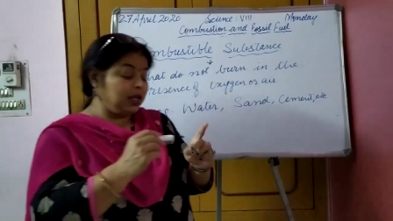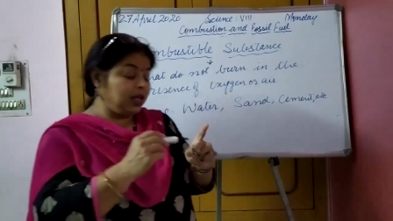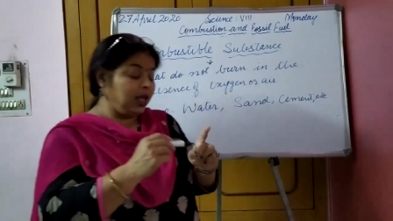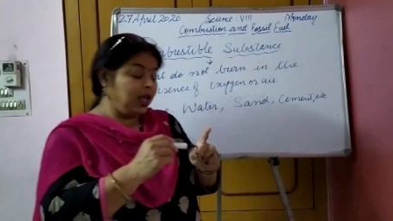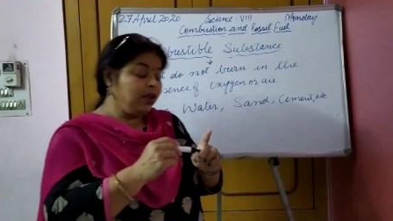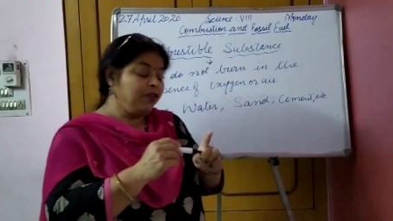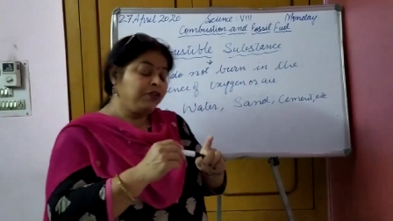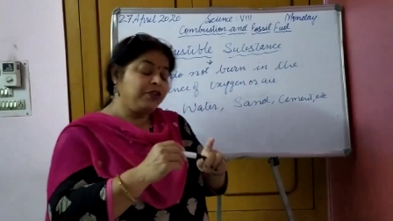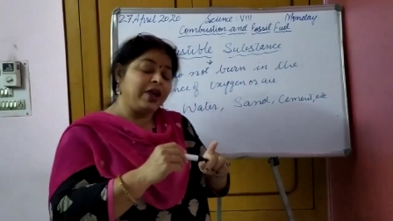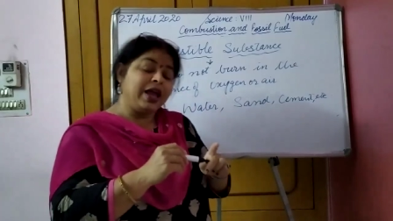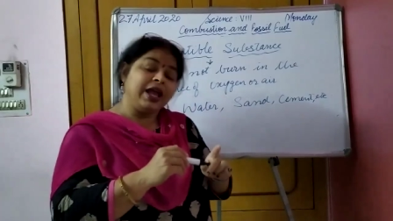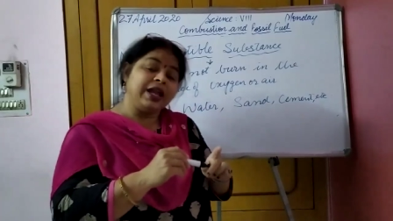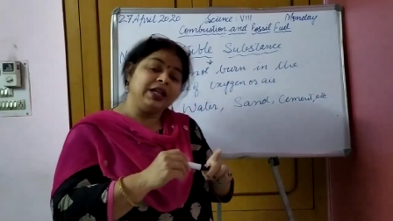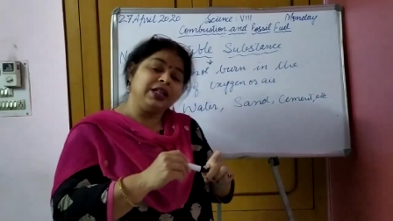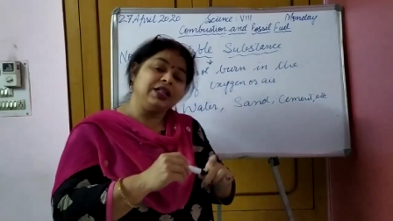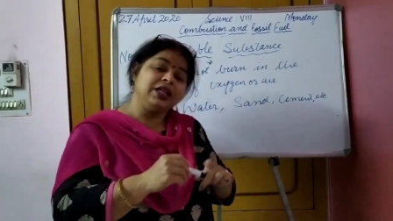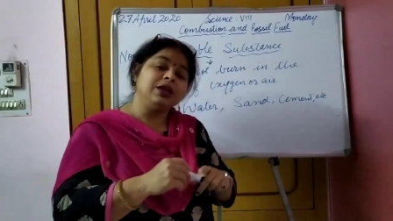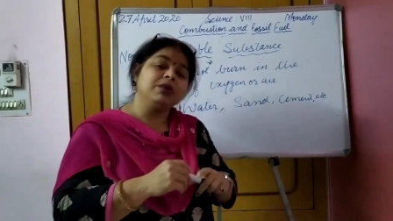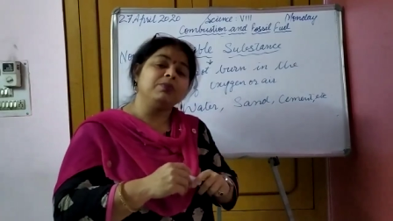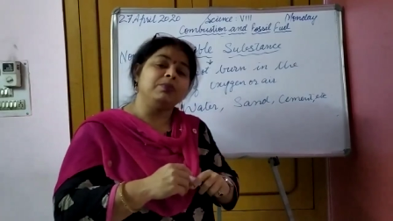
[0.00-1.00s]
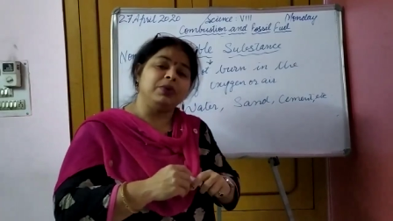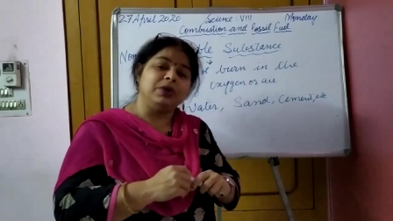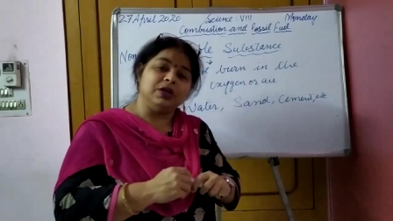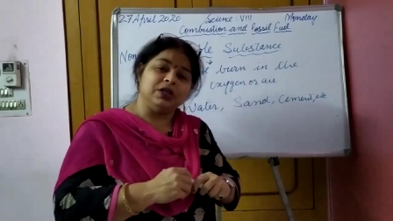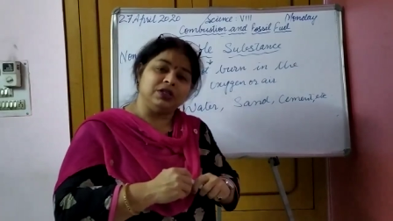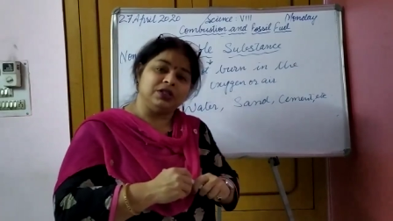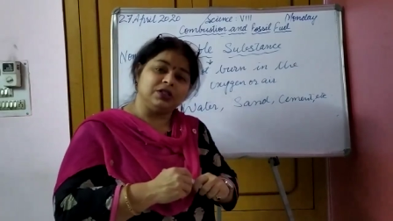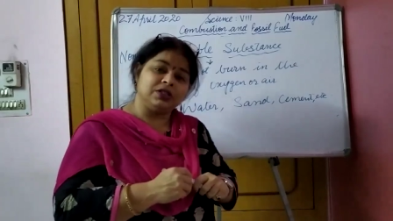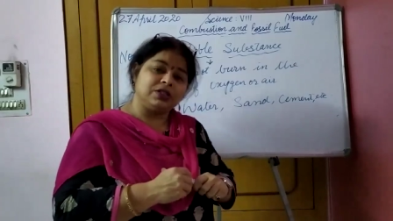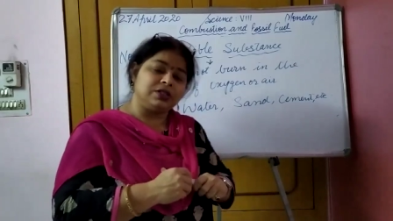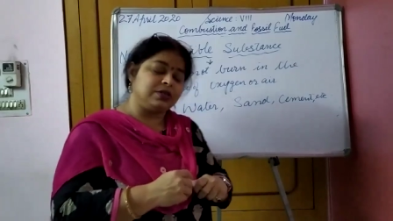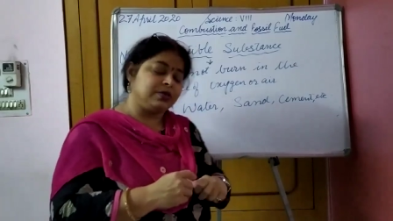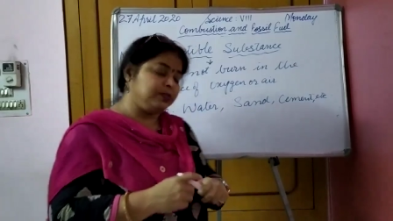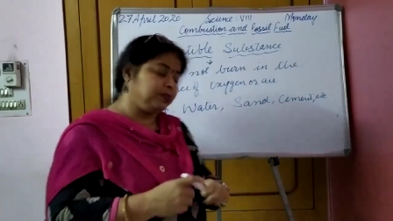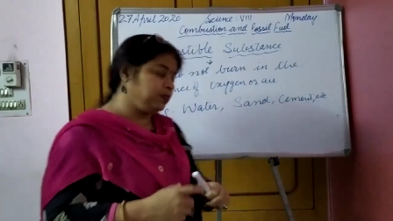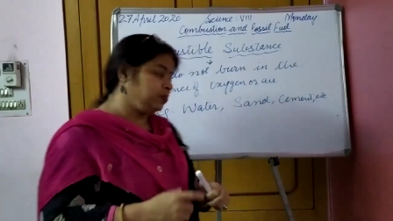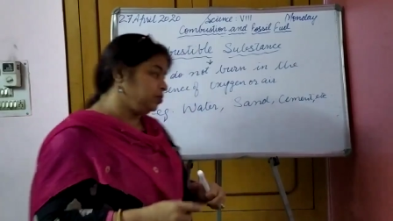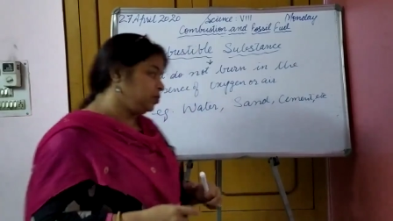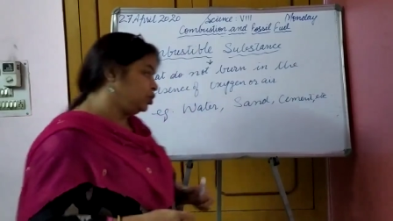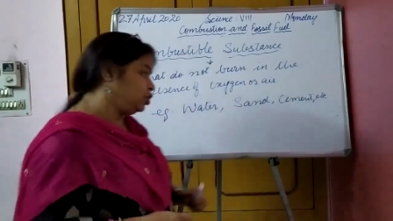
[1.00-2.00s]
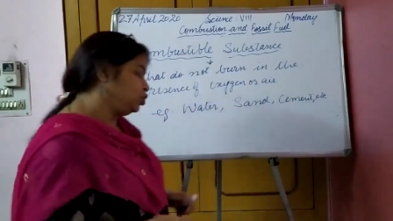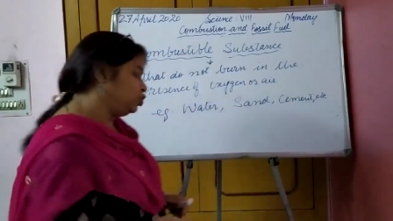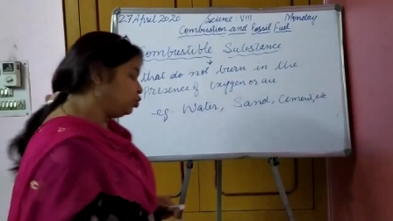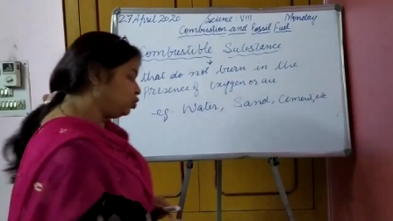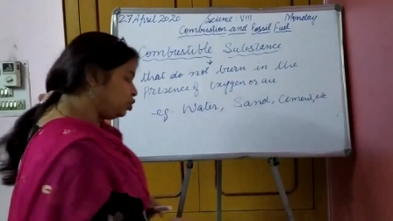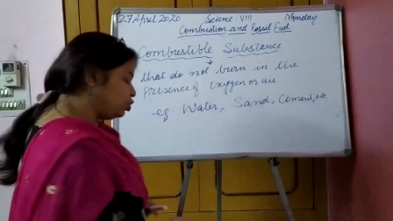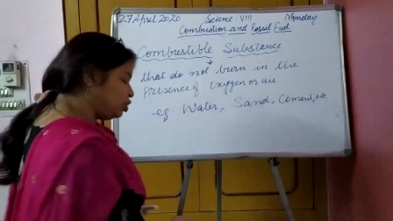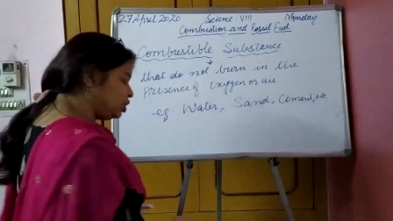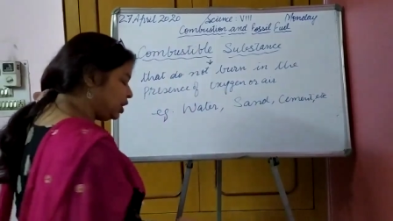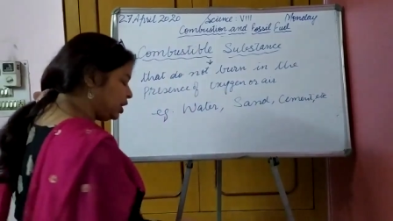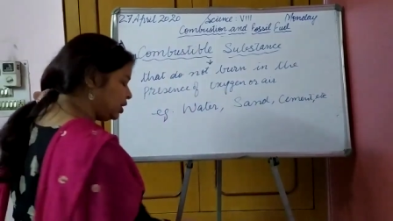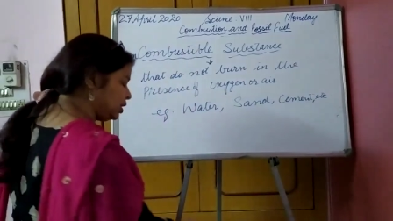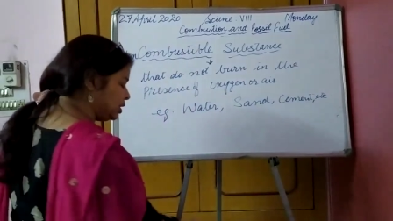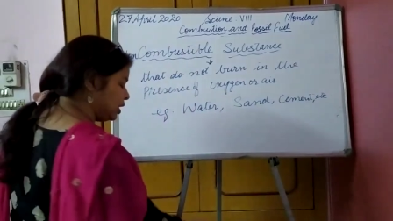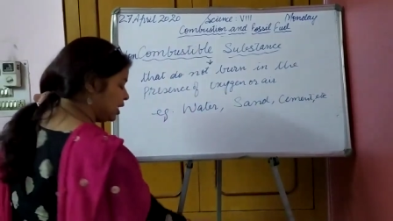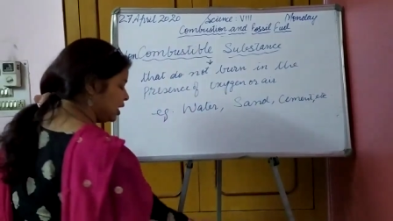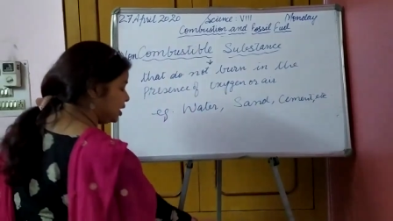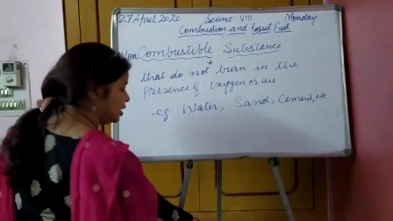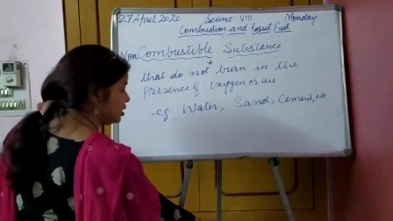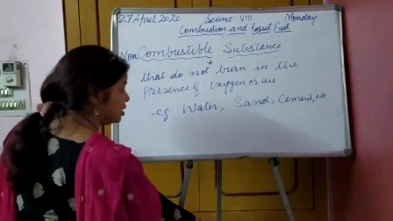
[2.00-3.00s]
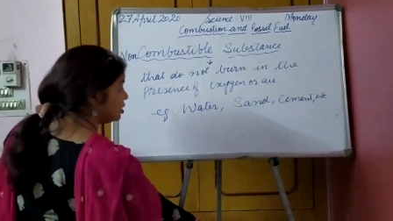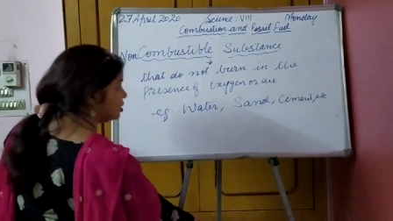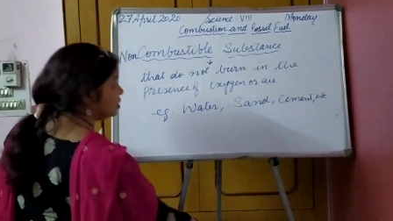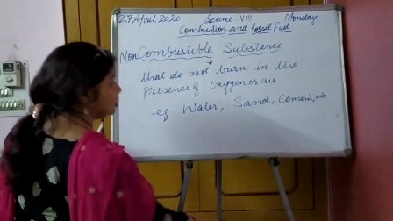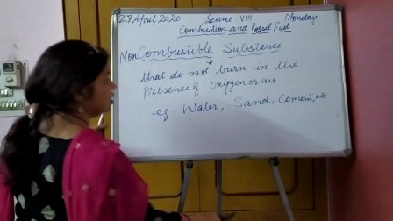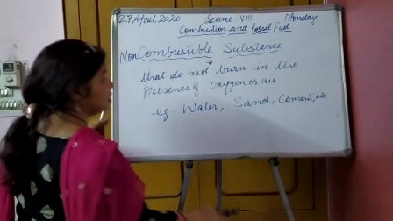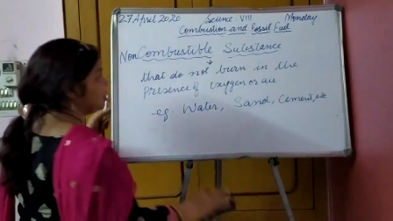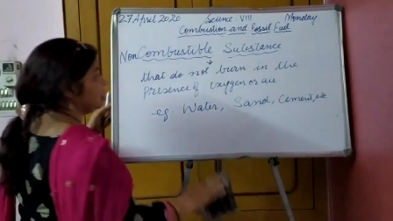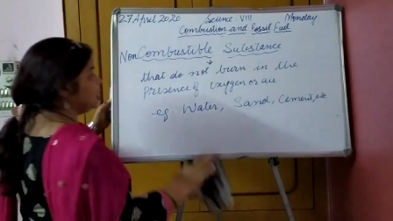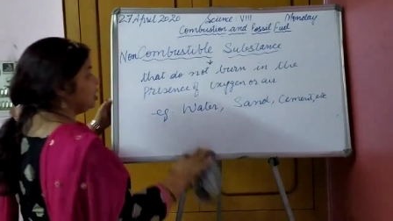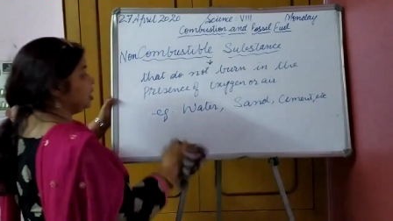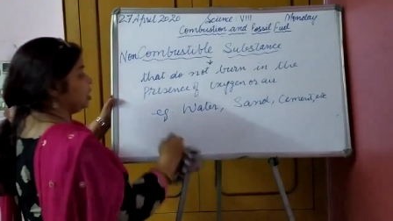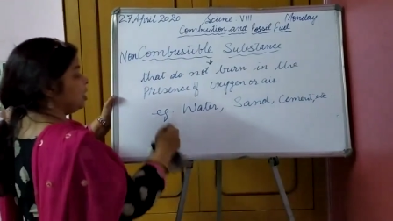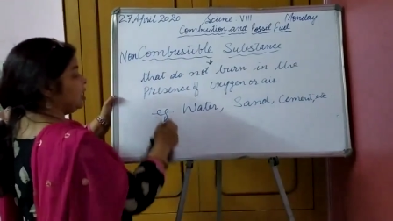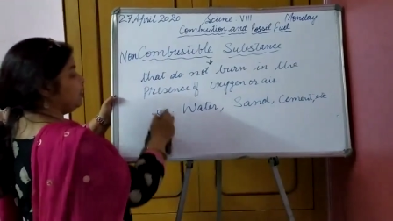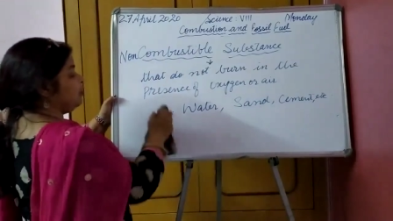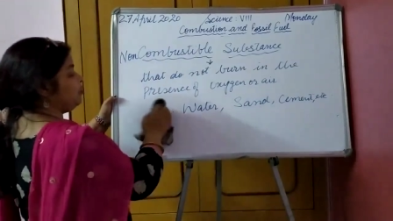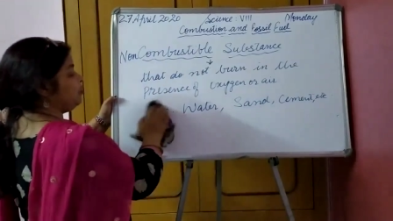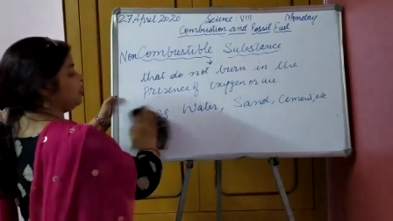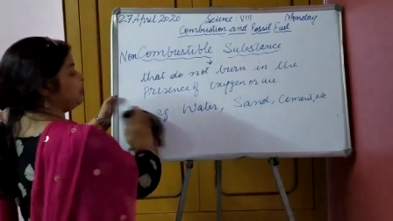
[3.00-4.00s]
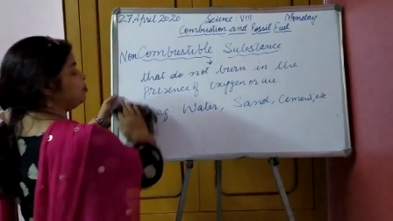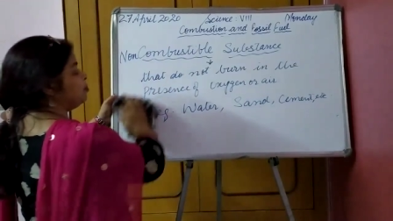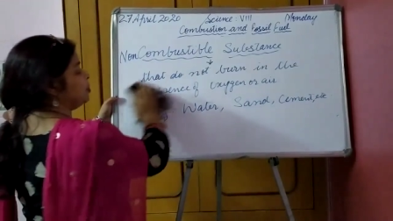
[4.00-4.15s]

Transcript: if anything burns, do you think that if we